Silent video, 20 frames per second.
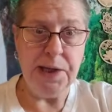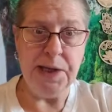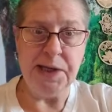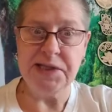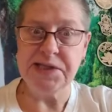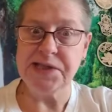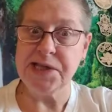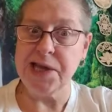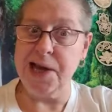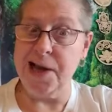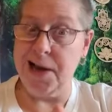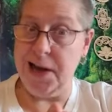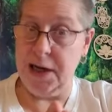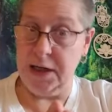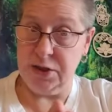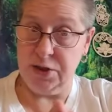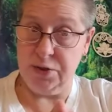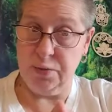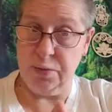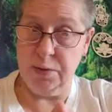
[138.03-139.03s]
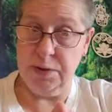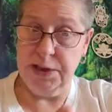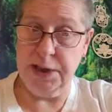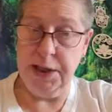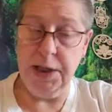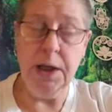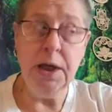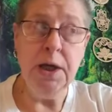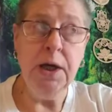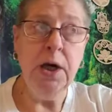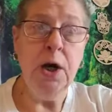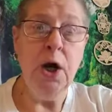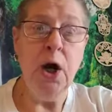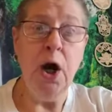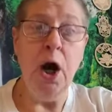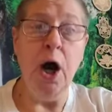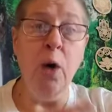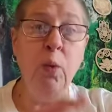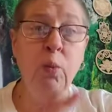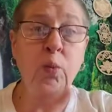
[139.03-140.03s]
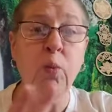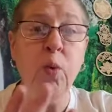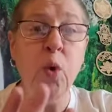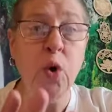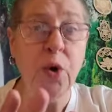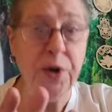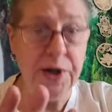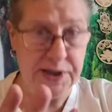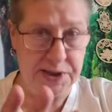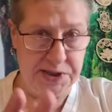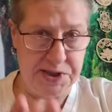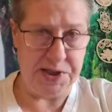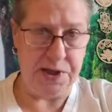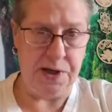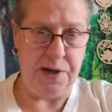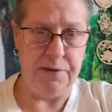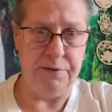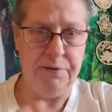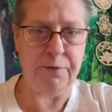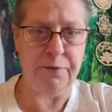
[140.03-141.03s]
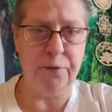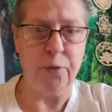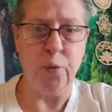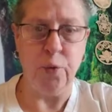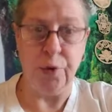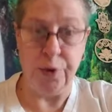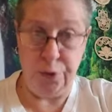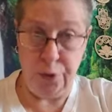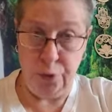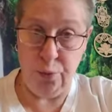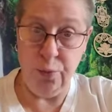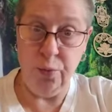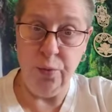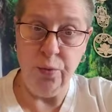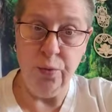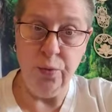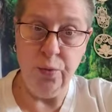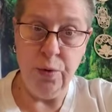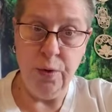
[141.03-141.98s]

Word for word: is actually a warning sign for you